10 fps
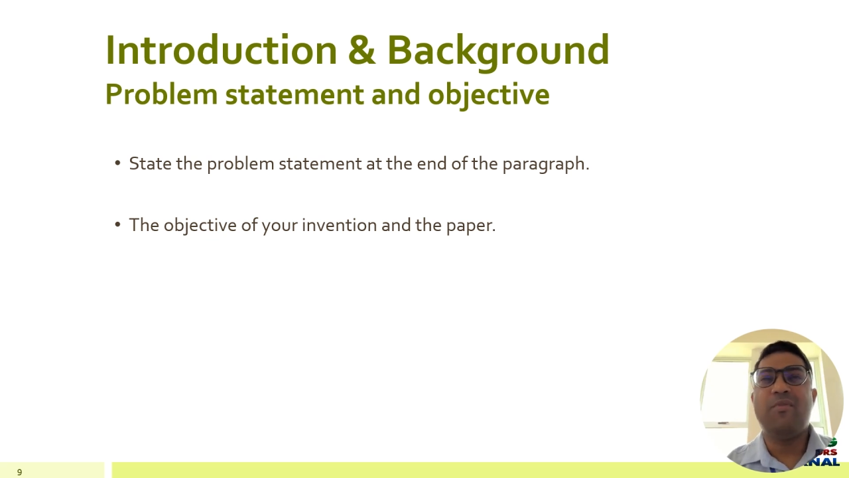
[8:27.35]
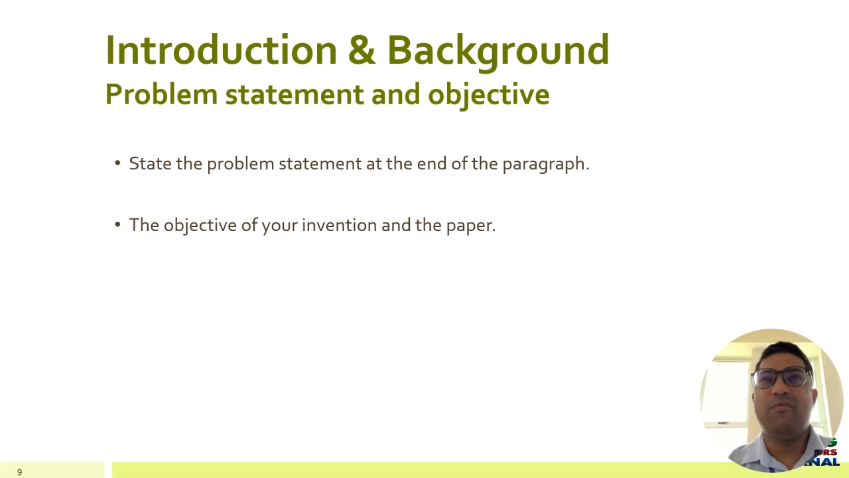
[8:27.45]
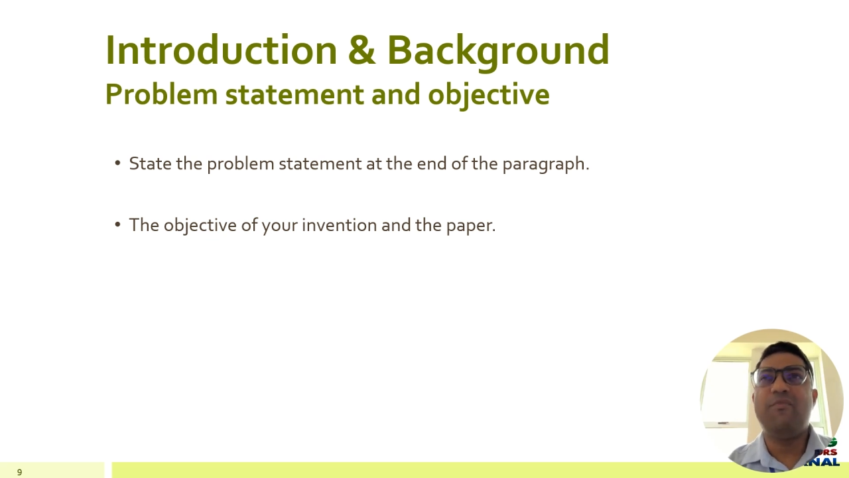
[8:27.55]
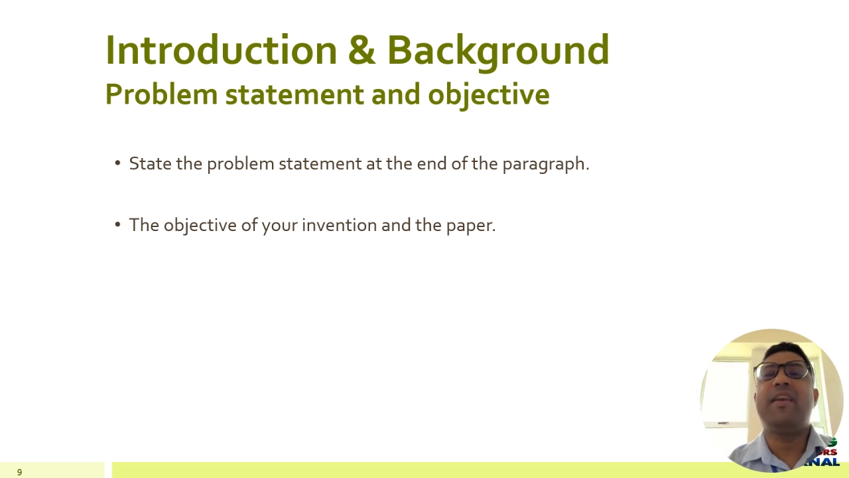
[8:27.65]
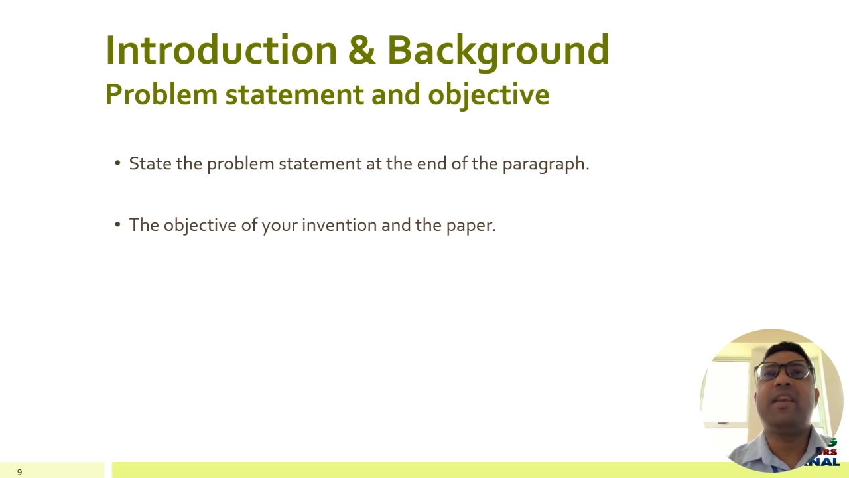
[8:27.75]

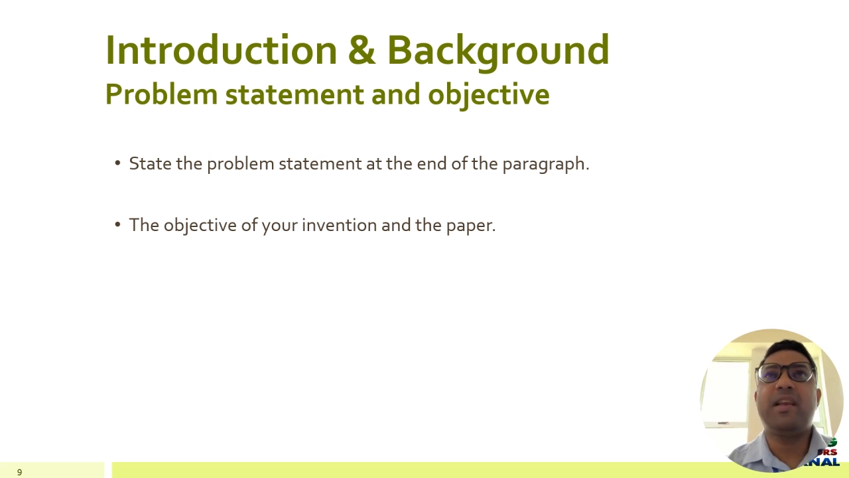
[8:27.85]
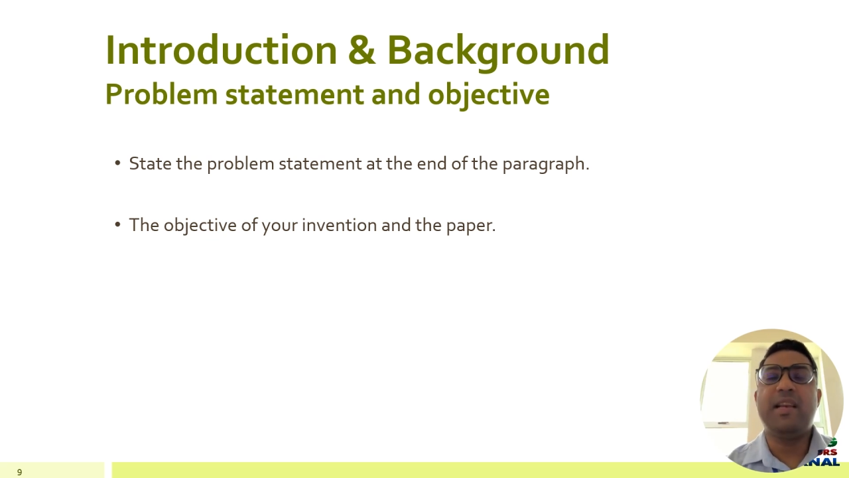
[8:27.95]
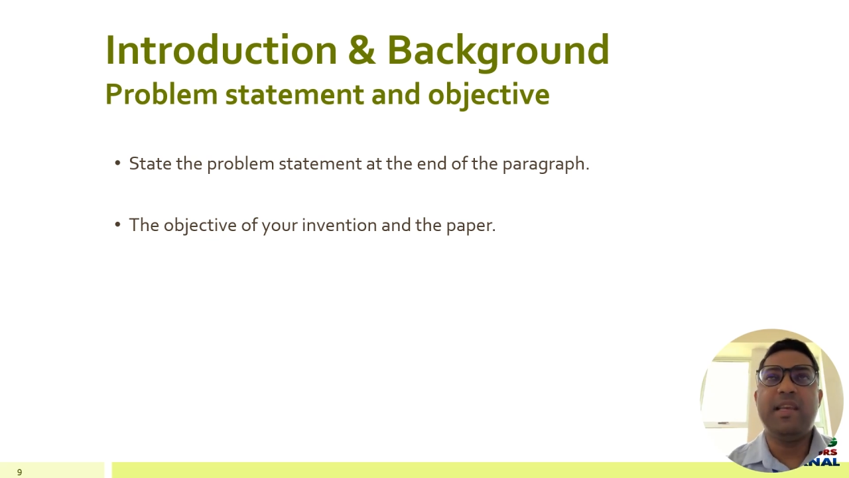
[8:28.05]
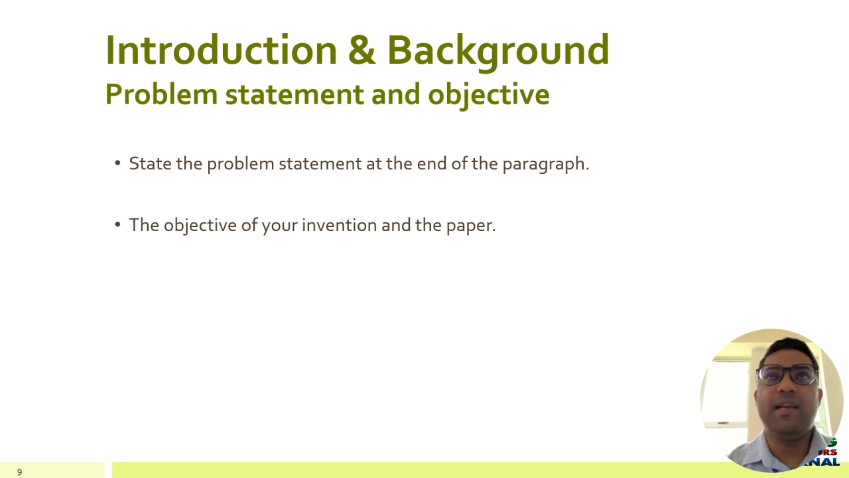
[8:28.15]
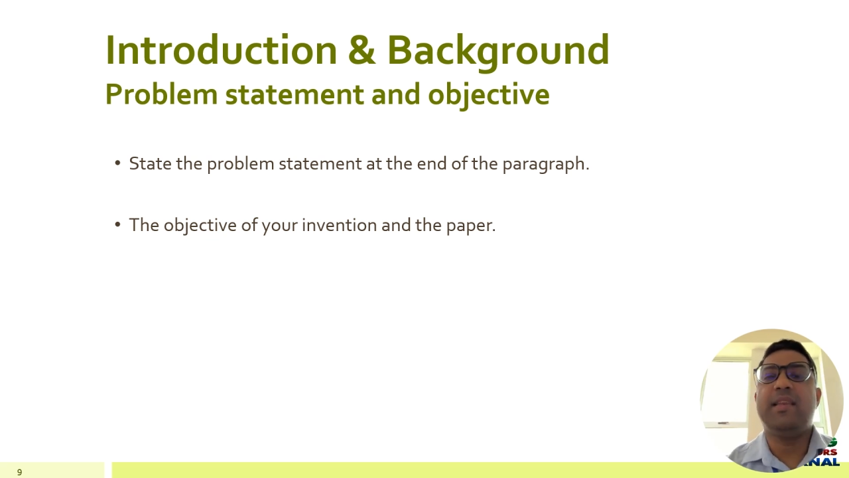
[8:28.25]
very
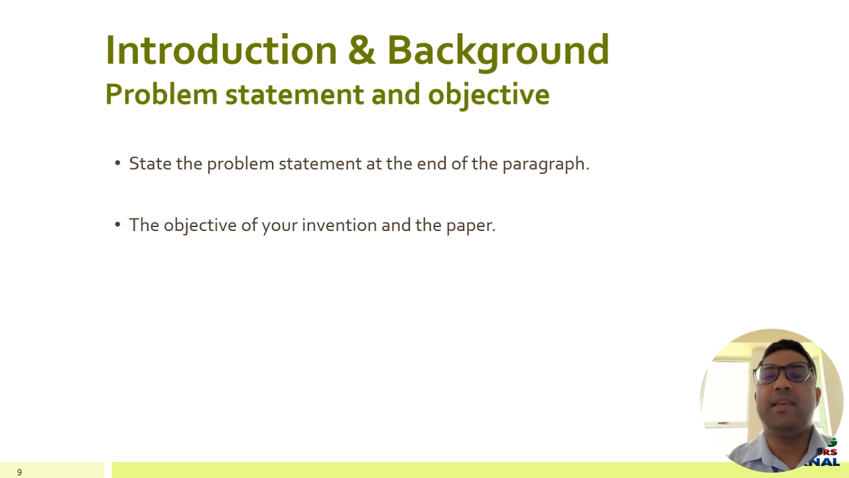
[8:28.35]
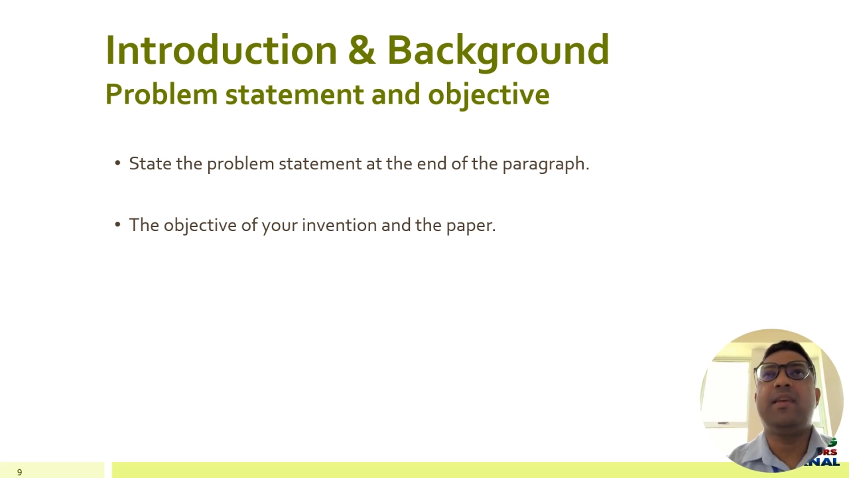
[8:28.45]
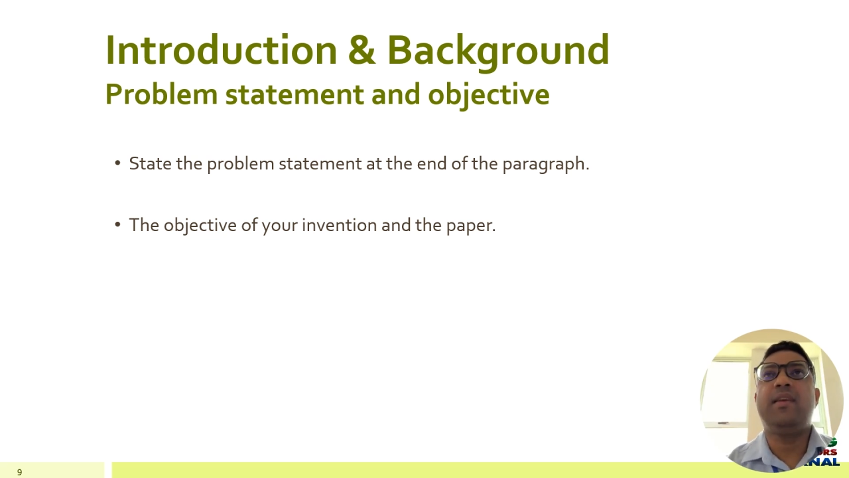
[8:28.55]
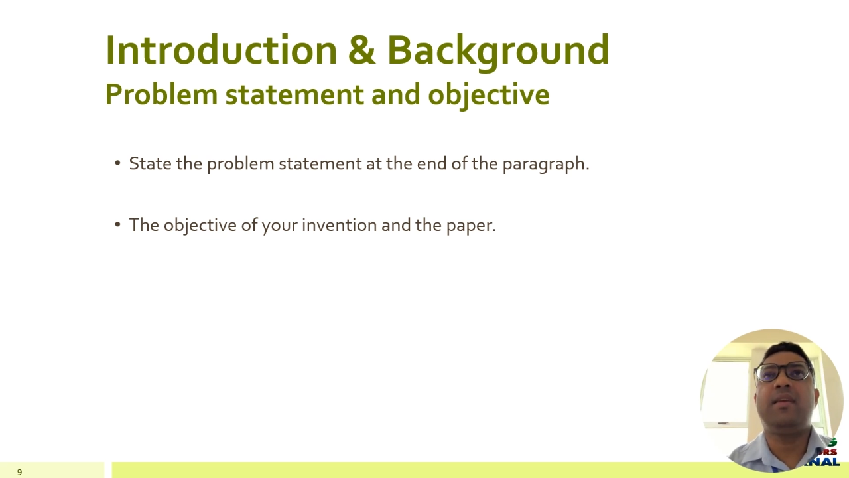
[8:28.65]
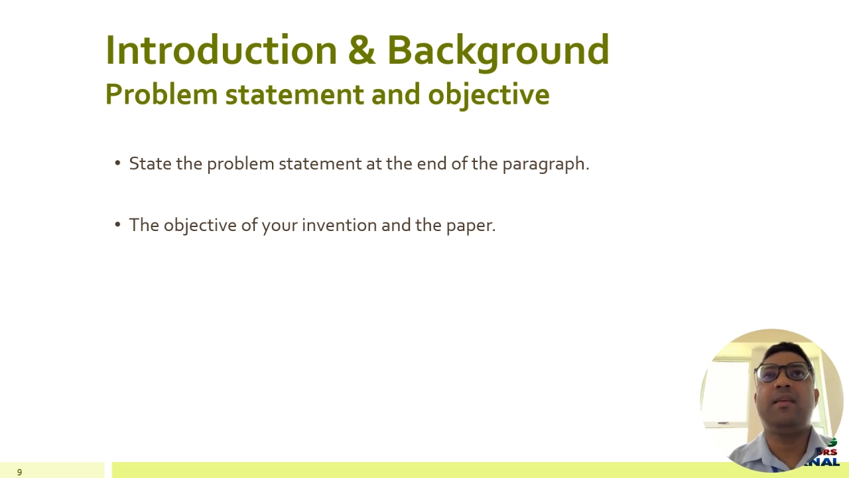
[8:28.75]
clearly,